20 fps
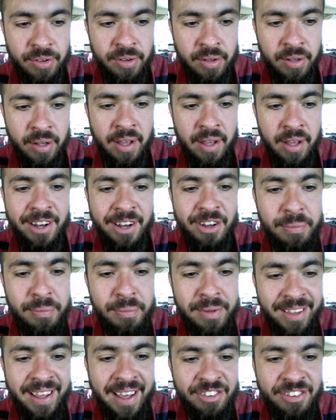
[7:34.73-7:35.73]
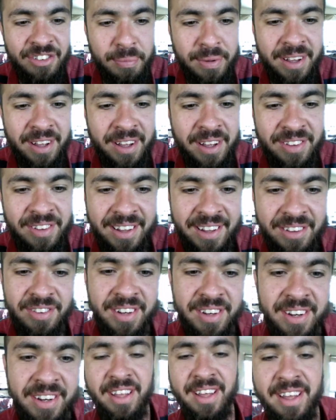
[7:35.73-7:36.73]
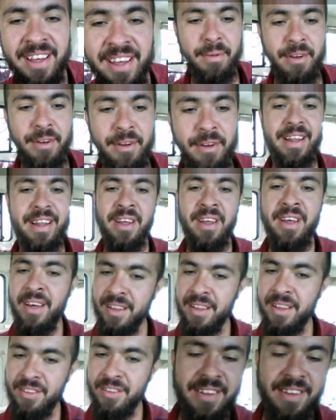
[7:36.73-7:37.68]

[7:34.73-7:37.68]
and humiliation because of the incident, said Kaplan. All right, let's take this in the